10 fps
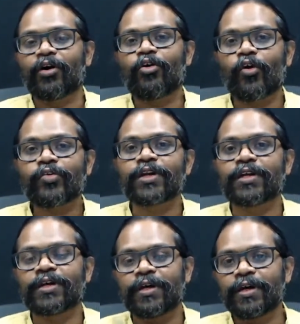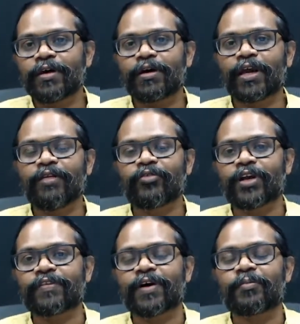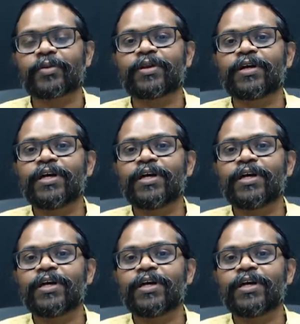COVID, right? For example,